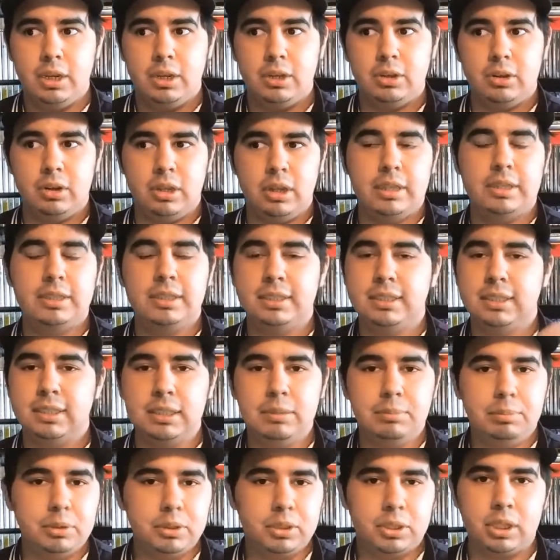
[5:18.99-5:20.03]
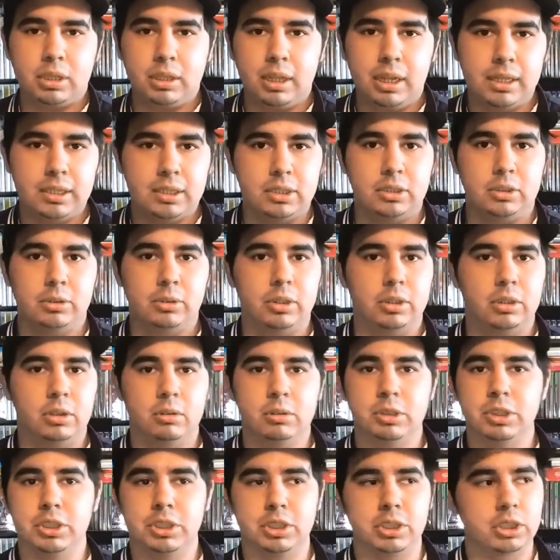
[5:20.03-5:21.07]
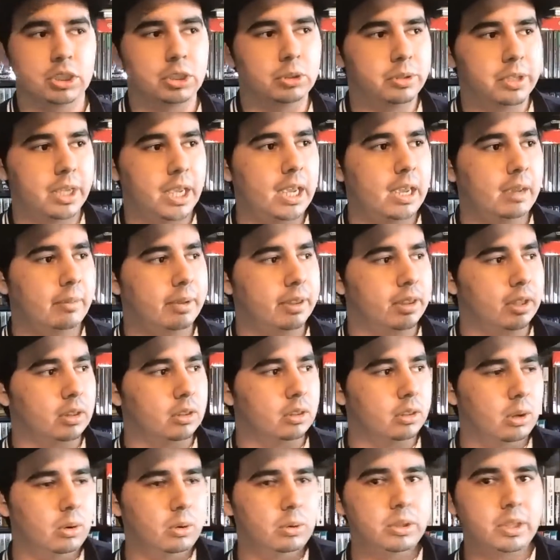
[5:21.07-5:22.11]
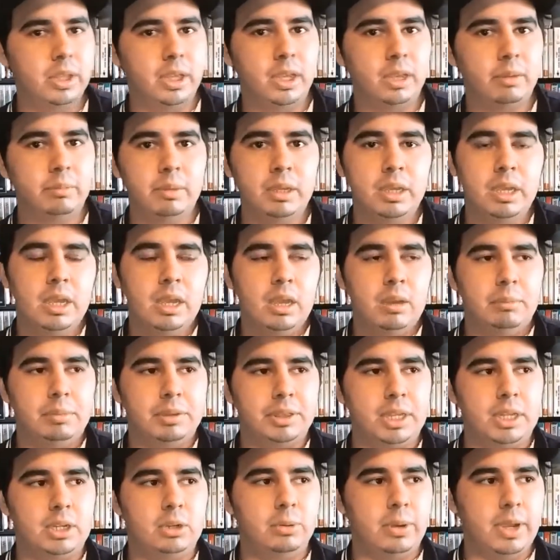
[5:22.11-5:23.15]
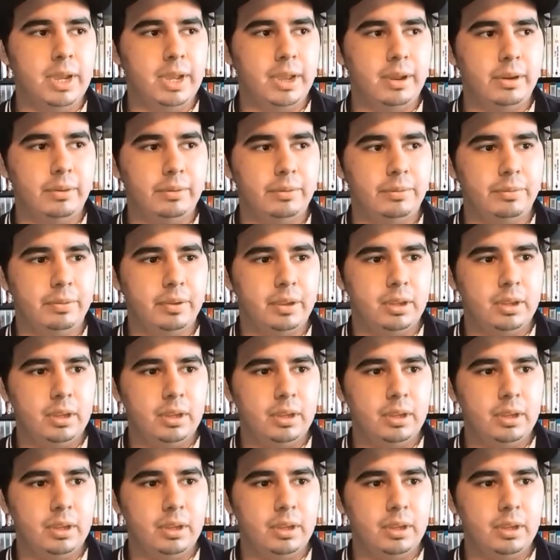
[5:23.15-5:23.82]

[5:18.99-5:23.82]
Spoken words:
you know, it's a simple selection screen, you know, just new game and then load game, but then you have